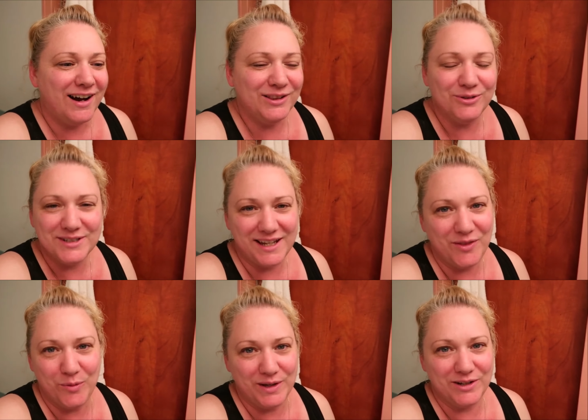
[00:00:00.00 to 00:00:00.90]
I looked out
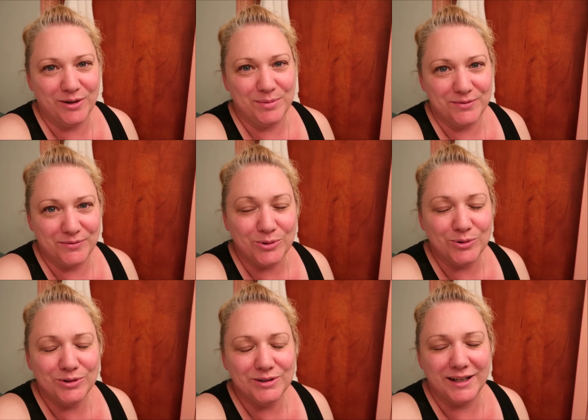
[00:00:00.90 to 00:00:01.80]
the window
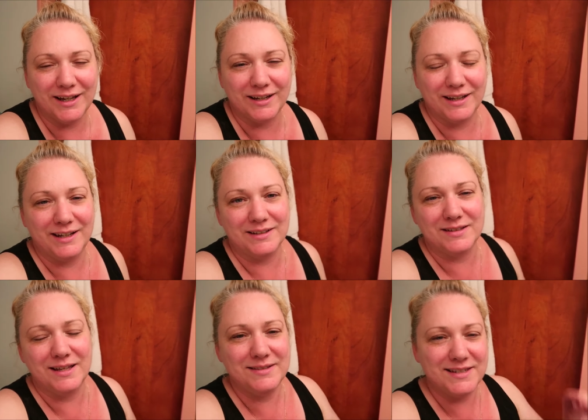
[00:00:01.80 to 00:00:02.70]
before, like, and it's,
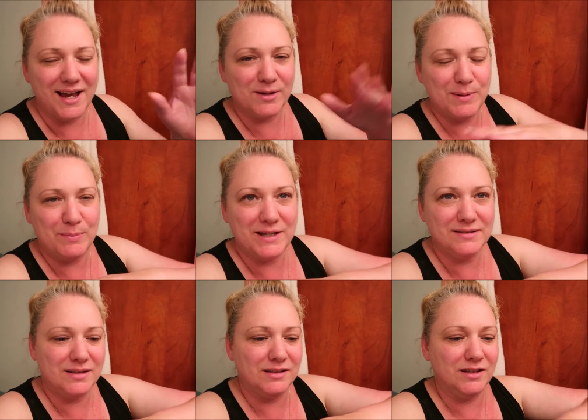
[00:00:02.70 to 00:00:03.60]
it's dark, but because
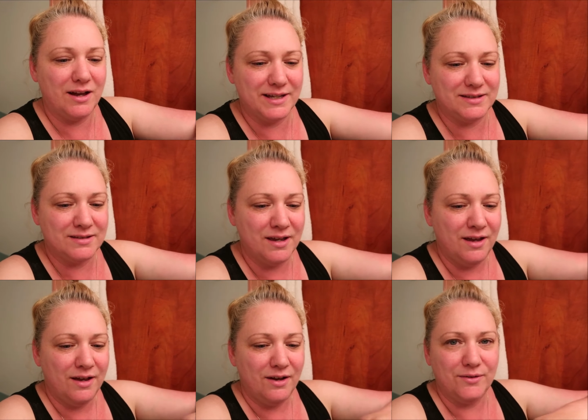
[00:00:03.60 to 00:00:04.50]
of the lights
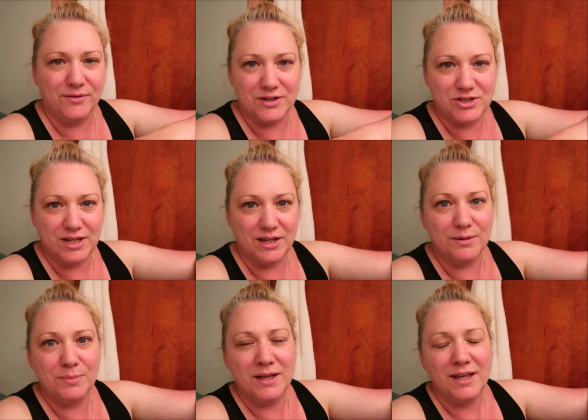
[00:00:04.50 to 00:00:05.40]
of the
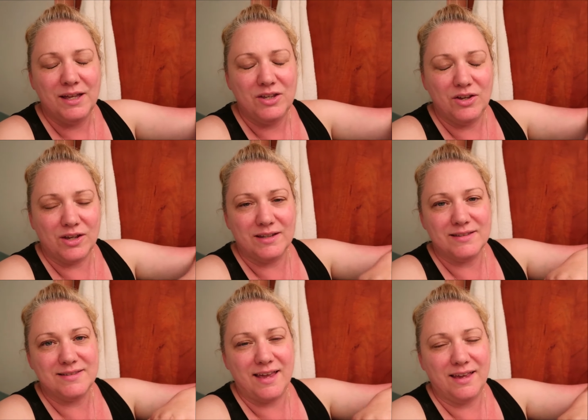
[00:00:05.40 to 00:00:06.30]
ship, you can
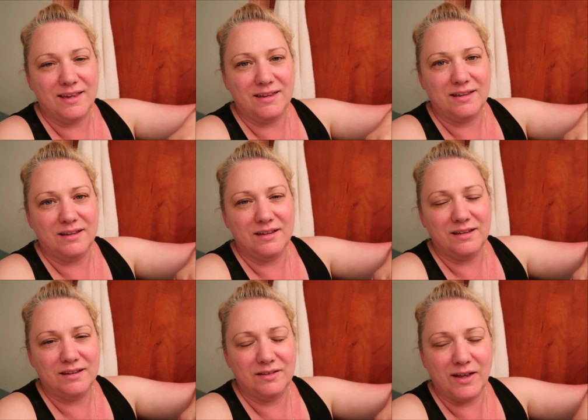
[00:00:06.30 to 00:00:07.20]
see
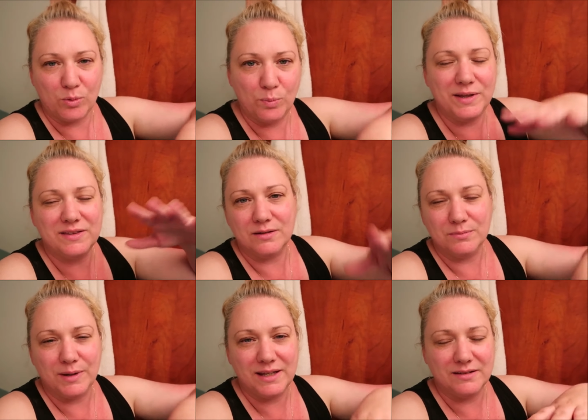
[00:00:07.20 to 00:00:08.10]
like bits
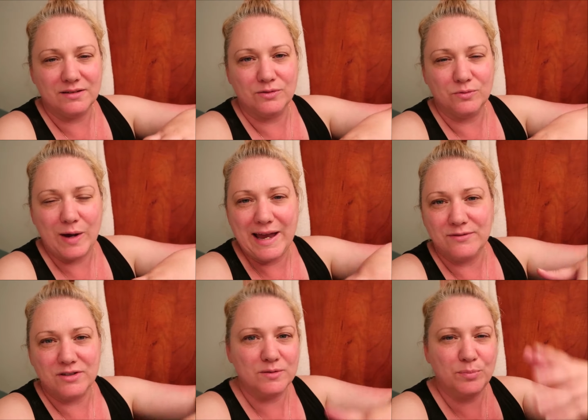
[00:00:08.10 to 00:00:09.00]
and pieces of
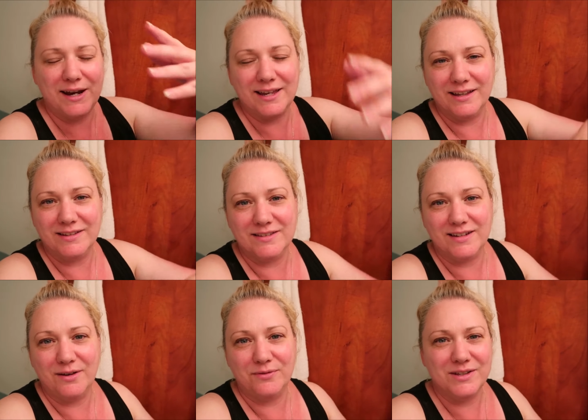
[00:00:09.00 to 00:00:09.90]
waves that's breaking and
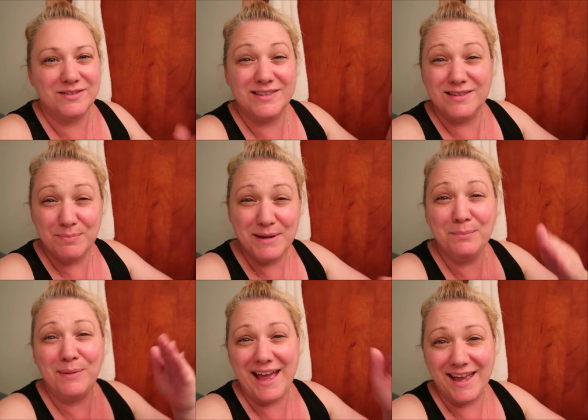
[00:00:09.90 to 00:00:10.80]
stuff because this big
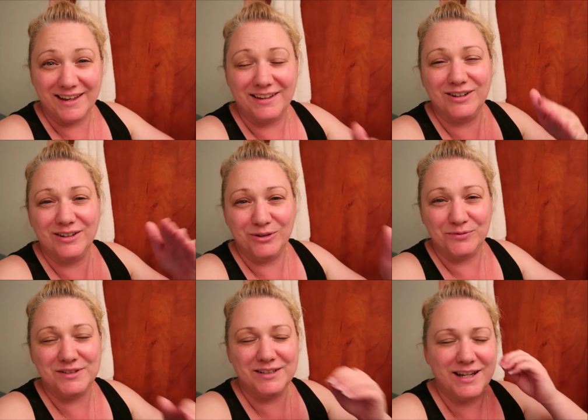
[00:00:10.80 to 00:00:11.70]
bang
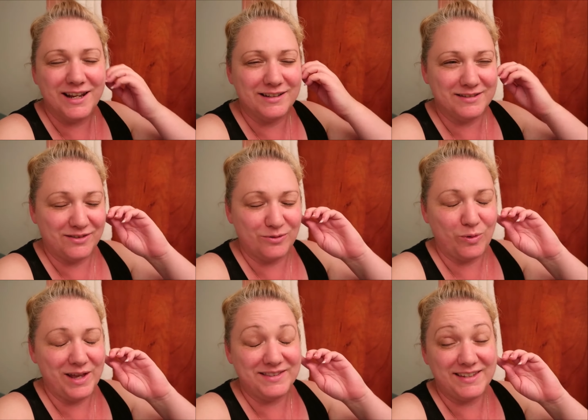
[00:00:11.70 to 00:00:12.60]
often and it's the
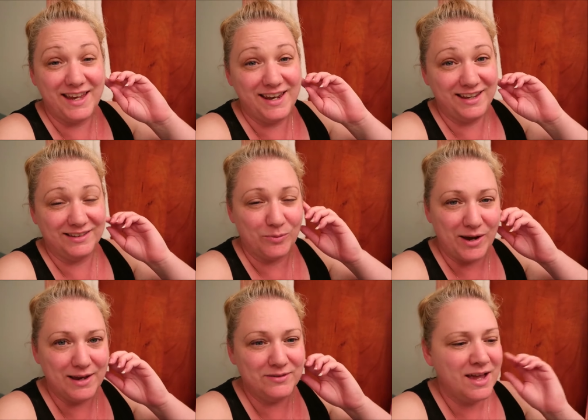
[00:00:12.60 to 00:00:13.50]
it's hitting the
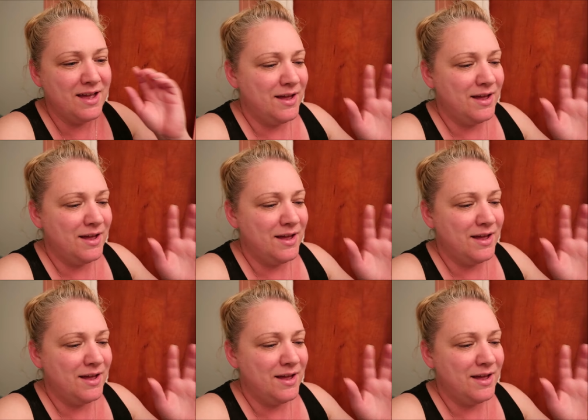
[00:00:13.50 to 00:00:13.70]
waves